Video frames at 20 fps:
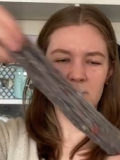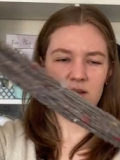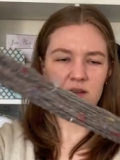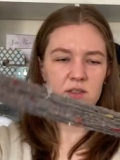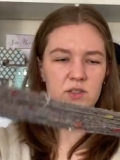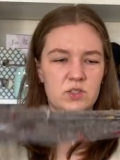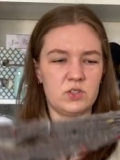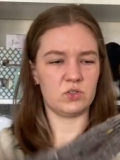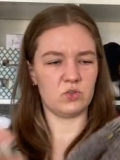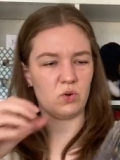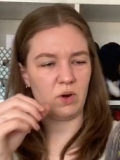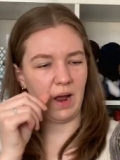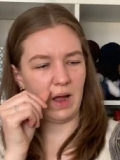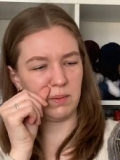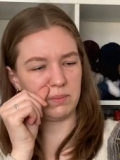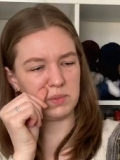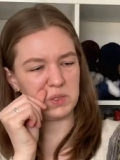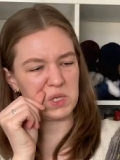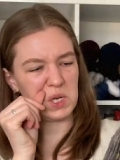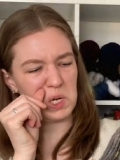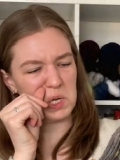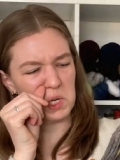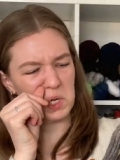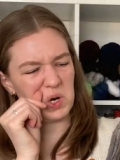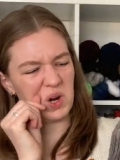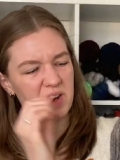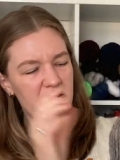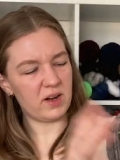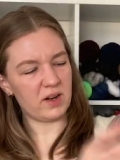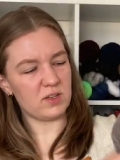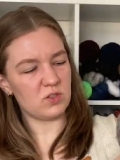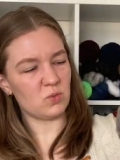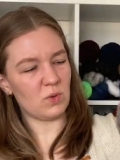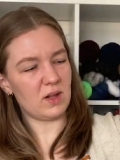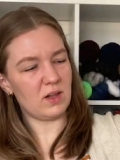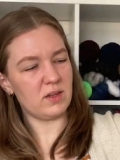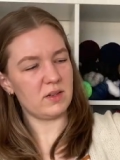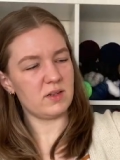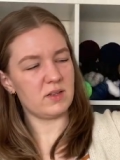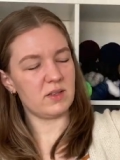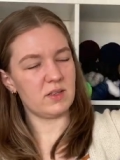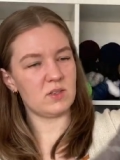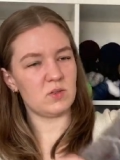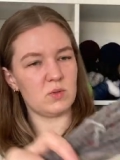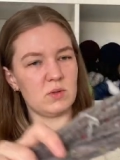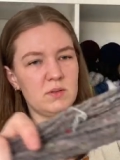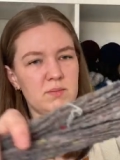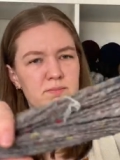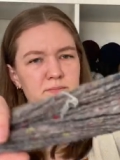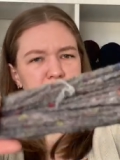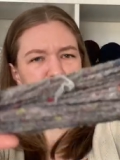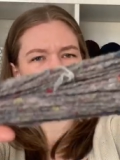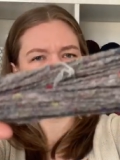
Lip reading: scraps integrated as well into this one.